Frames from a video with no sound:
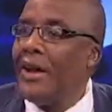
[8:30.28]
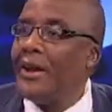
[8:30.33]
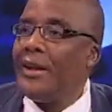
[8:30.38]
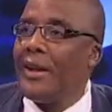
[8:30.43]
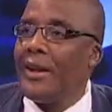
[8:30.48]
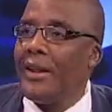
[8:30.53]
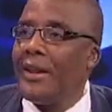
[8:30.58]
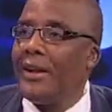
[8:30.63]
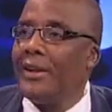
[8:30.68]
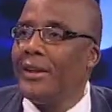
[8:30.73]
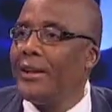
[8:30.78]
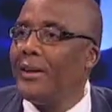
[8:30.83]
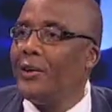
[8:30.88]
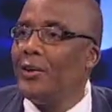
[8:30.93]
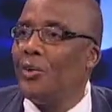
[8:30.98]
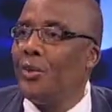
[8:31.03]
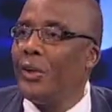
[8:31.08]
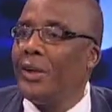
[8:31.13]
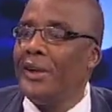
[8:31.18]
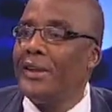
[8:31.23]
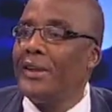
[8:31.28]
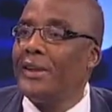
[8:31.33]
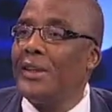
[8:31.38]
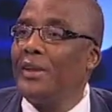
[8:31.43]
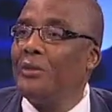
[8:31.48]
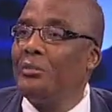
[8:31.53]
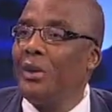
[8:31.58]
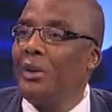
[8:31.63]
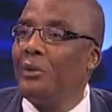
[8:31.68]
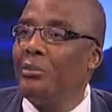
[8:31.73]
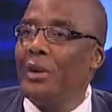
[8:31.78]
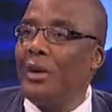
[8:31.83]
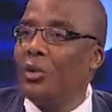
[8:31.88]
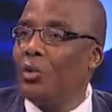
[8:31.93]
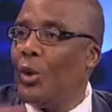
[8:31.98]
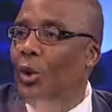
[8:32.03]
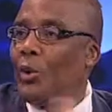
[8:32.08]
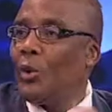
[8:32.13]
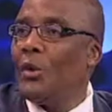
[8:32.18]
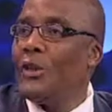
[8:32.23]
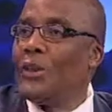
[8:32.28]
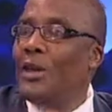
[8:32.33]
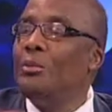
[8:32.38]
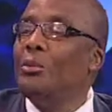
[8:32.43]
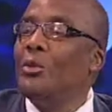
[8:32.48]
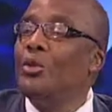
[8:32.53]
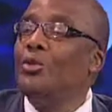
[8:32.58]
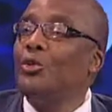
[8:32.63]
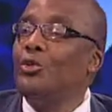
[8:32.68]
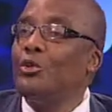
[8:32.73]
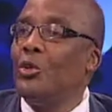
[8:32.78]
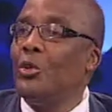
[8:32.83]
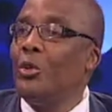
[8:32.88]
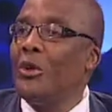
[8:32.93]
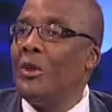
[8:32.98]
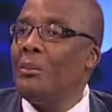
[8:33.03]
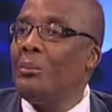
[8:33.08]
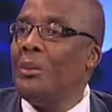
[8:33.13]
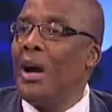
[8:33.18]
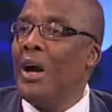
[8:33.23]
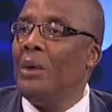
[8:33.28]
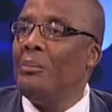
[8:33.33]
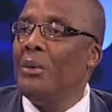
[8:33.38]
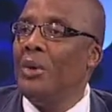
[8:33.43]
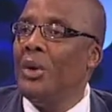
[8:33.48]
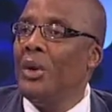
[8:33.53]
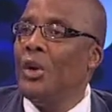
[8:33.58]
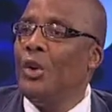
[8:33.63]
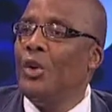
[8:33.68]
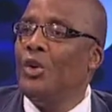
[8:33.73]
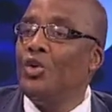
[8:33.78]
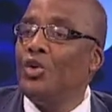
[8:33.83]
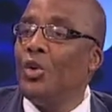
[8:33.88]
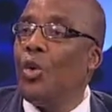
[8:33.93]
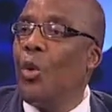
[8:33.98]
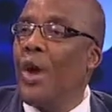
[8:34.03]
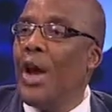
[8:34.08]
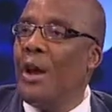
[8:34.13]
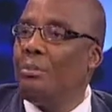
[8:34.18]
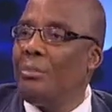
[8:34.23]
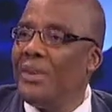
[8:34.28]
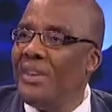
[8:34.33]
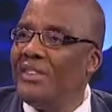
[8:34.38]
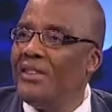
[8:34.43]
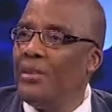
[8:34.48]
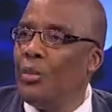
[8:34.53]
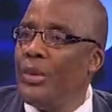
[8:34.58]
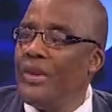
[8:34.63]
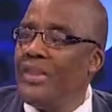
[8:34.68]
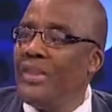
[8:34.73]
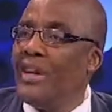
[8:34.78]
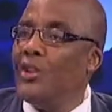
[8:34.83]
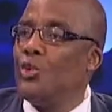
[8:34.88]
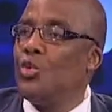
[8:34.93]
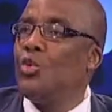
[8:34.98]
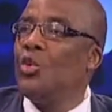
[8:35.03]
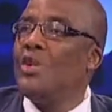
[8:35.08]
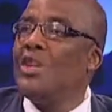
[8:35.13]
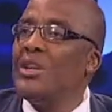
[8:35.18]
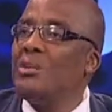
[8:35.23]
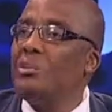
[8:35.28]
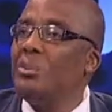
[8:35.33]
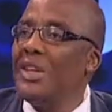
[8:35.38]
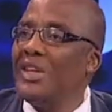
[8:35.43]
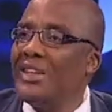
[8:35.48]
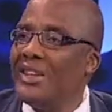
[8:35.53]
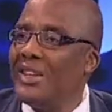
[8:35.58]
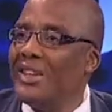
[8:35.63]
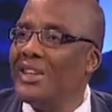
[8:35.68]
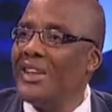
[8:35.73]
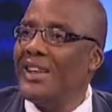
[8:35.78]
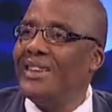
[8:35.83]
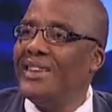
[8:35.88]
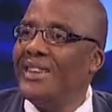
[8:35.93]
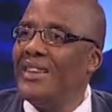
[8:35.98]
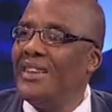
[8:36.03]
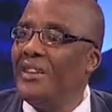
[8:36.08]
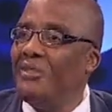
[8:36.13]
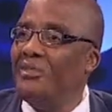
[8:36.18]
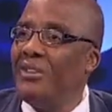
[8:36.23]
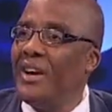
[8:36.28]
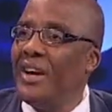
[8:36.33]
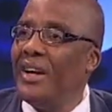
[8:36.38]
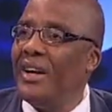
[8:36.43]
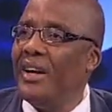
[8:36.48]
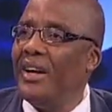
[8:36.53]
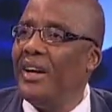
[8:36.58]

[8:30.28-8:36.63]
in another clinic to get treatment, but we are not able to follow them up. So we are busy with that unique patient identifier.